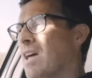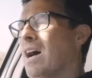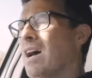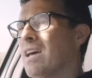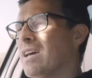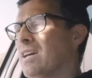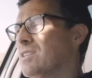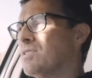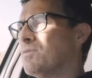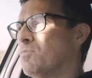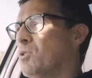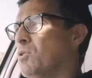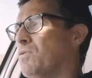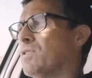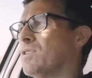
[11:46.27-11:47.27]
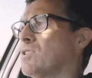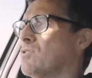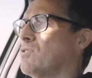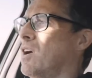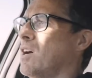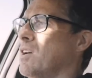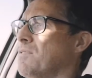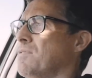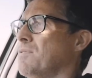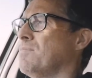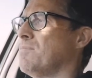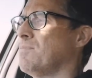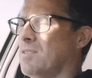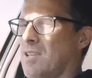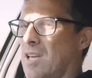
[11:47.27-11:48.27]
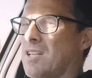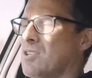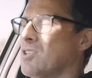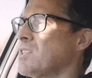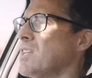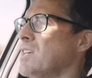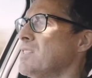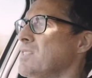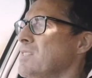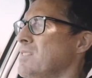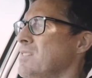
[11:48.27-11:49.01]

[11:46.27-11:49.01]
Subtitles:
That is more fun to drive. It just is.